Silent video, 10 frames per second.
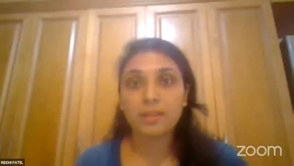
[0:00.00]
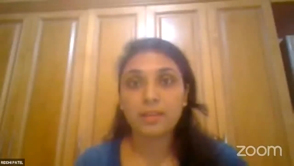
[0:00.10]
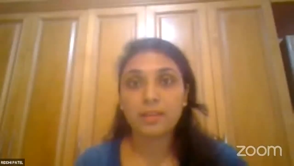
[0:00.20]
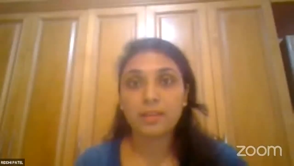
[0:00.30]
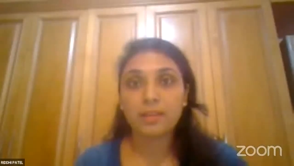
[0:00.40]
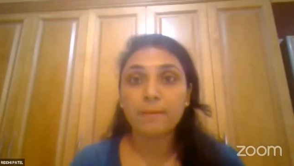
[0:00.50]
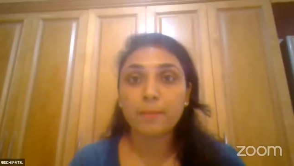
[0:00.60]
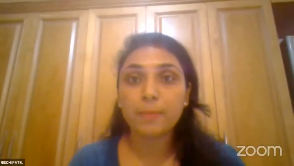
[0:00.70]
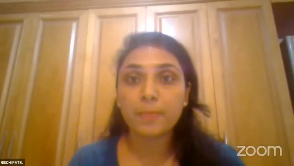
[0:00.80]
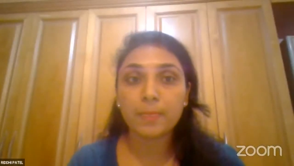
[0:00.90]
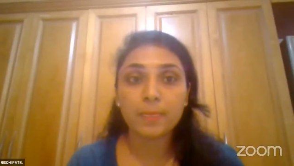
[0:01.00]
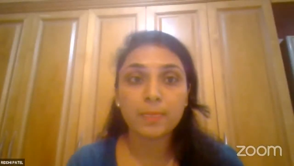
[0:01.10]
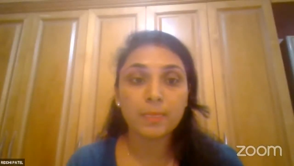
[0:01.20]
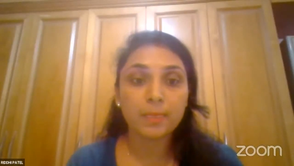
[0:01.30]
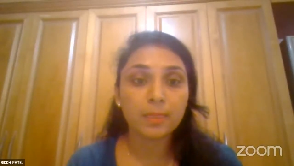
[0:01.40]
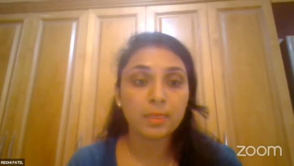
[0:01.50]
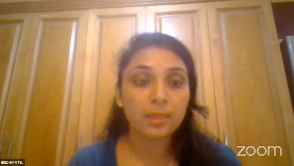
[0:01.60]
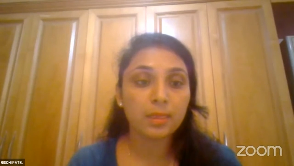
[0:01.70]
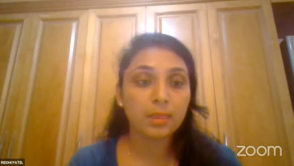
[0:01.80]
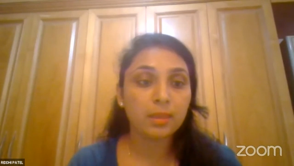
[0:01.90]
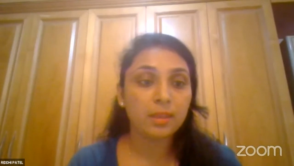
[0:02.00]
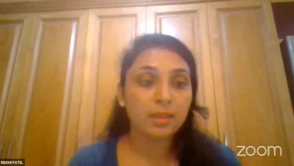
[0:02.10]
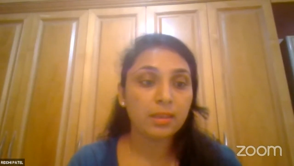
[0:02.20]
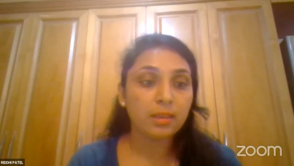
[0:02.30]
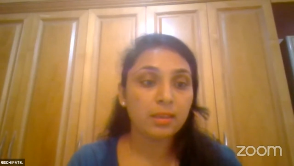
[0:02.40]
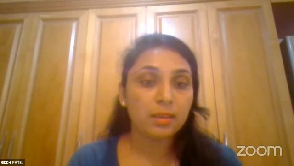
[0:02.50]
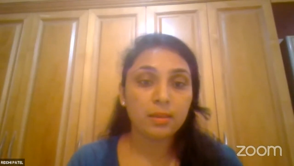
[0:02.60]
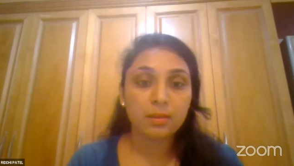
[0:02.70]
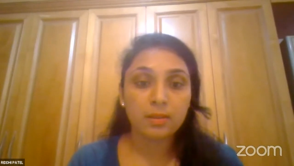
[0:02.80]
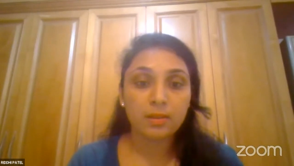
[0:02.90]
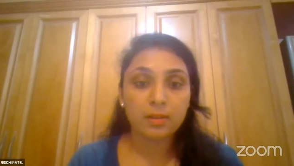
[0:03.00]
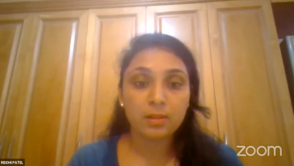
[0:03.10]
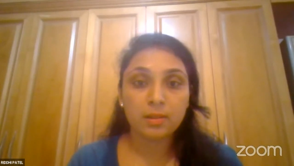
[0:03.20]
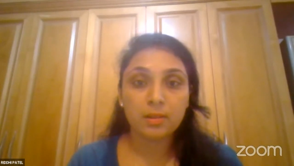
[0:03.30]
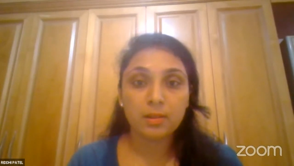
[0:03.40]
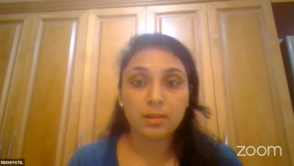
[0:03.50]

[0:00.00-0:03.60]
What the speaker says: (no one is talking)